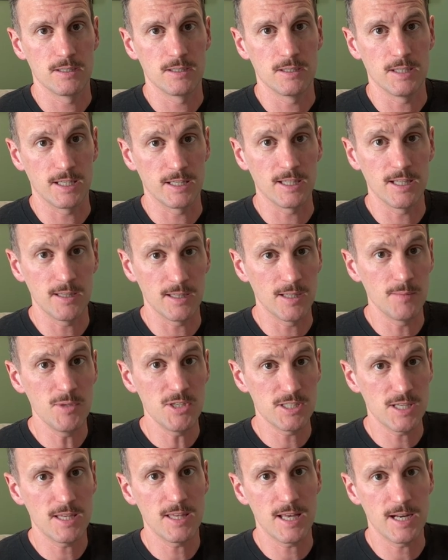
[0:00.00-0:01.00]
Like, let me
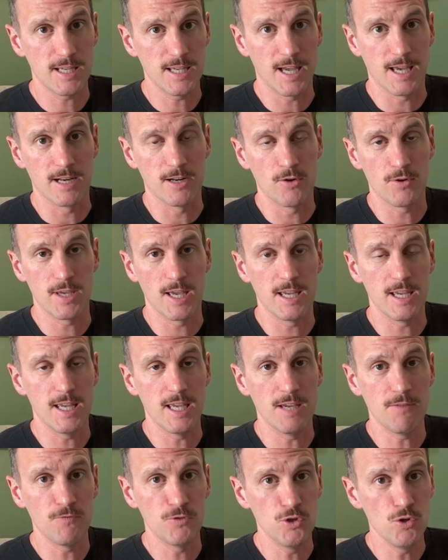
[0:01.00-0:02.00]
say that again, okay?
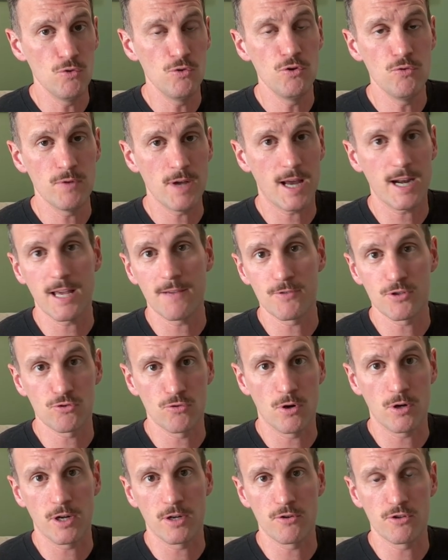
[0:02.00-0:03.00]
If you do not have a
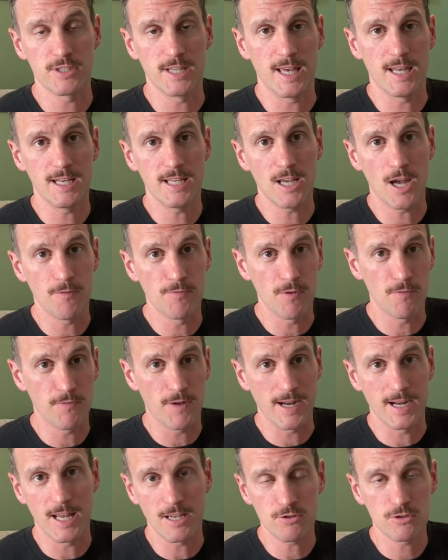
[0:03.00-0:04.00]
strong understanding of the
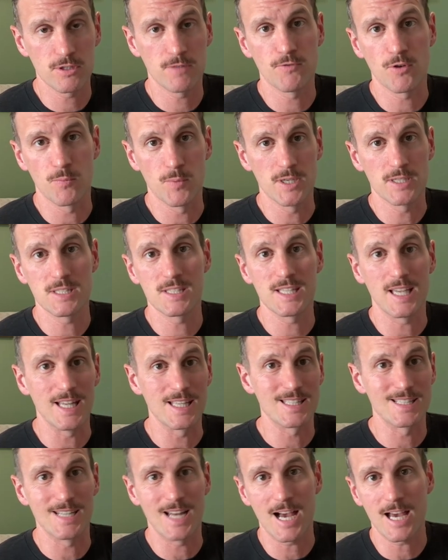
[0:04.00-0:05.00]
financials of your business,
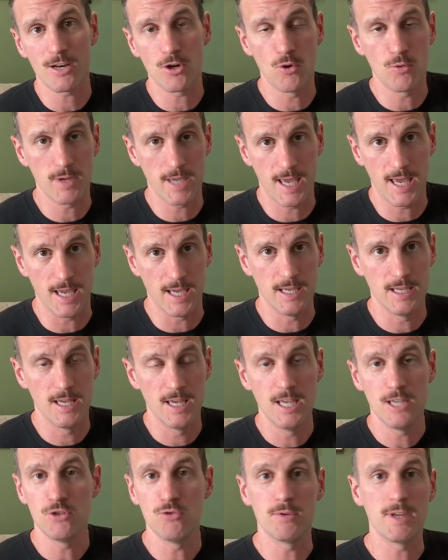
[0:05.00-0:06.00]
it's not okay.
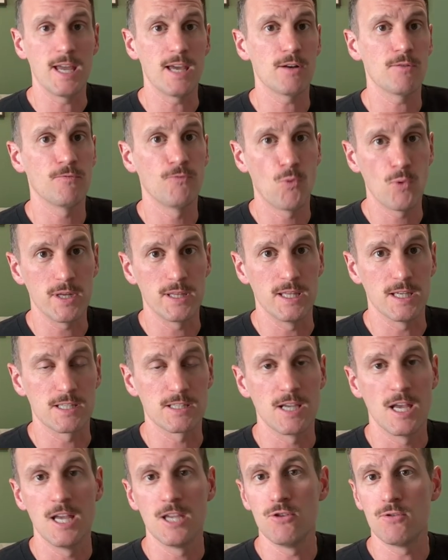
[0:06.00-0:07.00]
You can't avoid this.
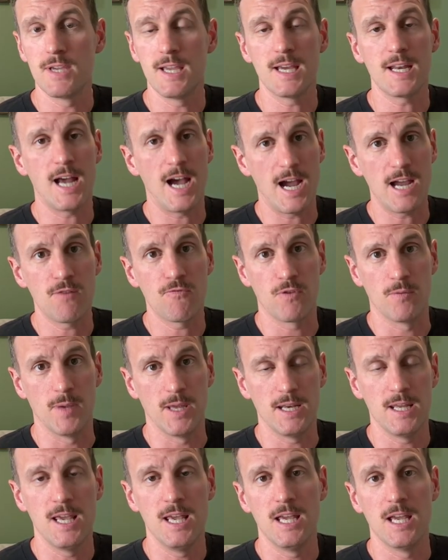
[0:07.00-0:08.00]
You can't hide from it.
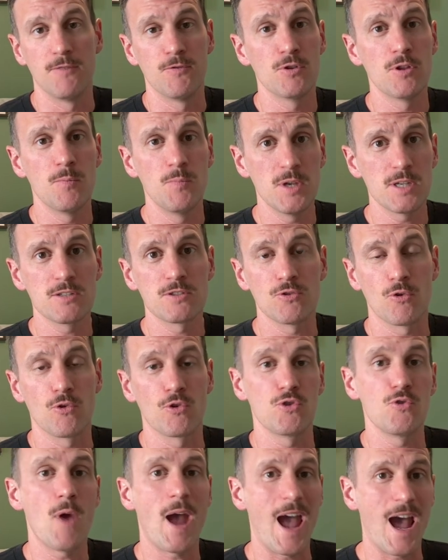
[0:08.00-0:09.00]
If you're the business owner,
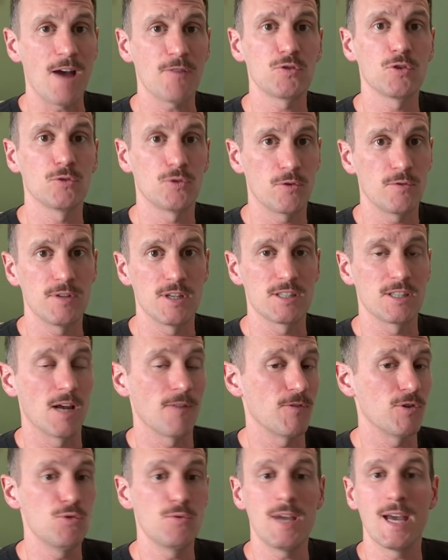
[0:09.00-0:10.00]
you have to learn this stuff,
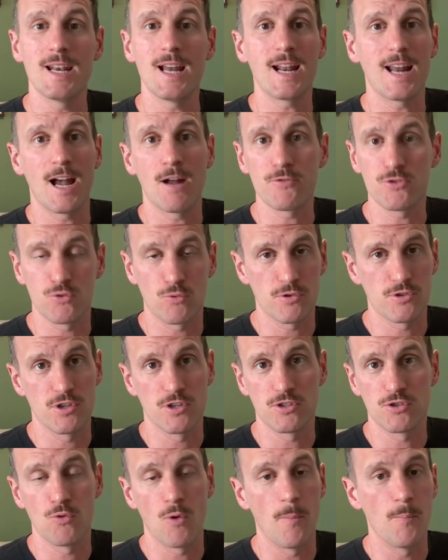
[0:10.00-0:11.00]
and you cannot outsource this
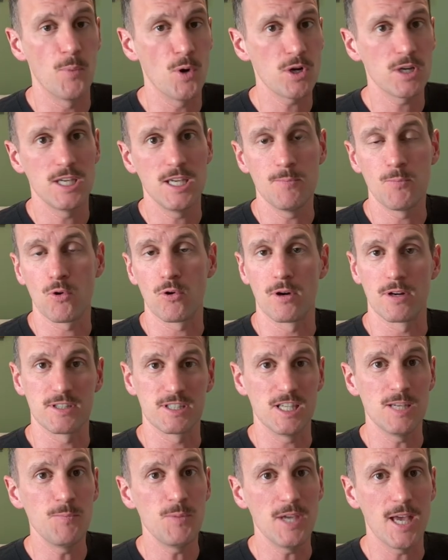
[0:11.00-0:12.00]
to a bookkeeper or a
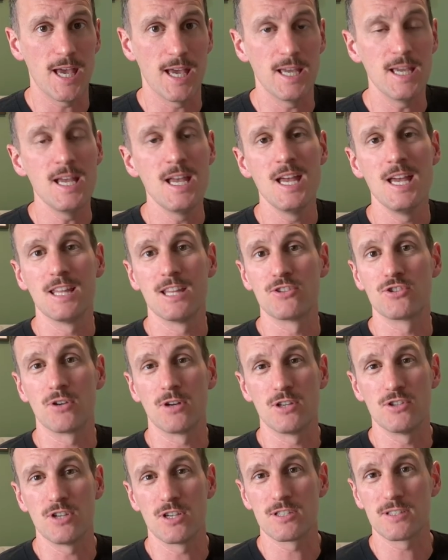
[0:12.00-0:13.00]
CPA that's going to
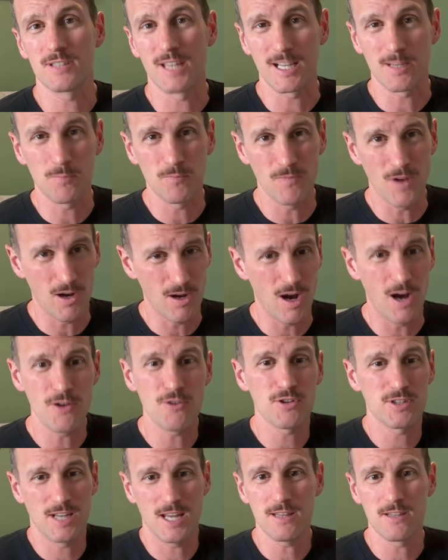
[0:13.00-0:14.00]
just like
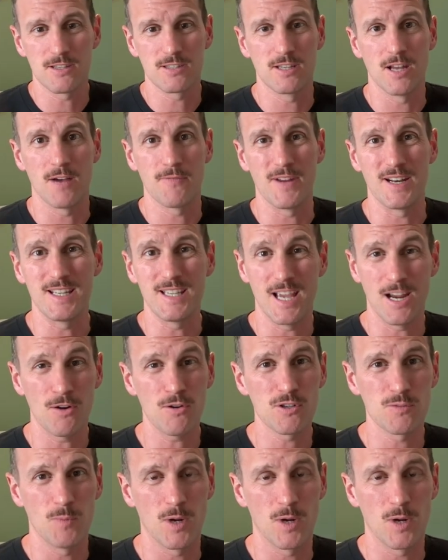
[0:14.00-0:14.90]
understand this stuff and care